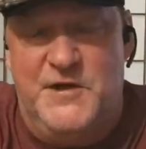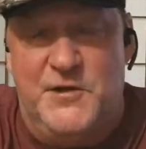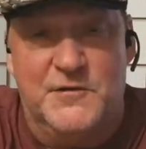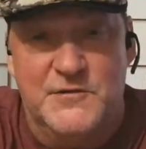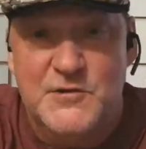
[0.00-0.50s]
get
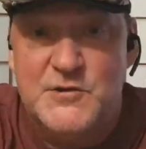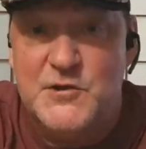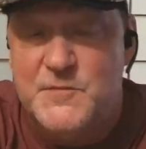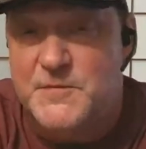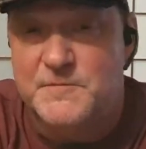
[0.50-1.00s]
on
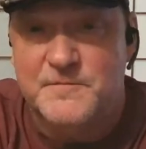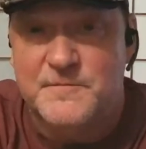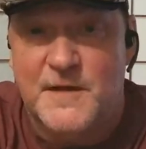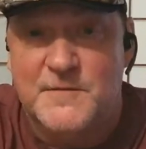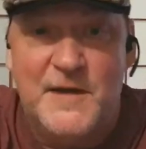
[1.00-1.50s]
YouTube
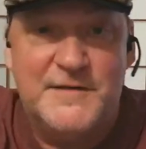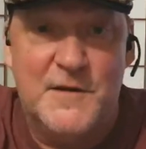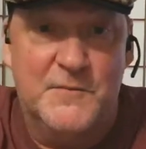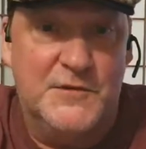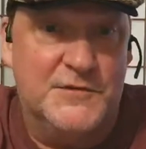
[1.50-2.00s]
and make
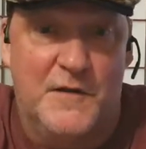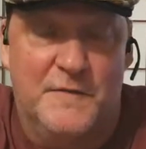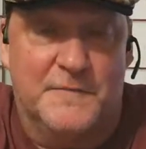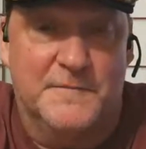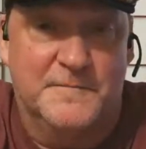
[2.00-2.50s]
some
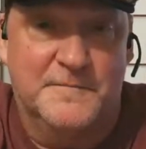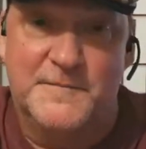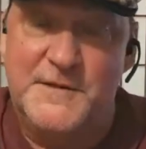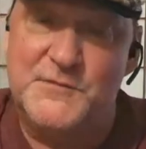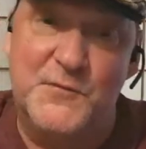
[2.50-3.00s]
yourself.
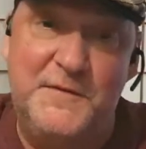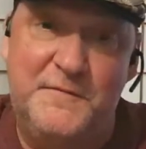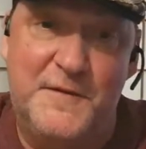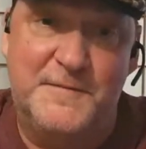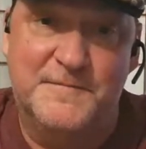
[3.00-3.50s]
It's really
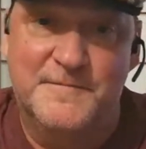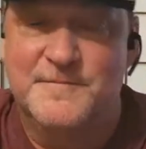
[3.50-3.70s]
fun.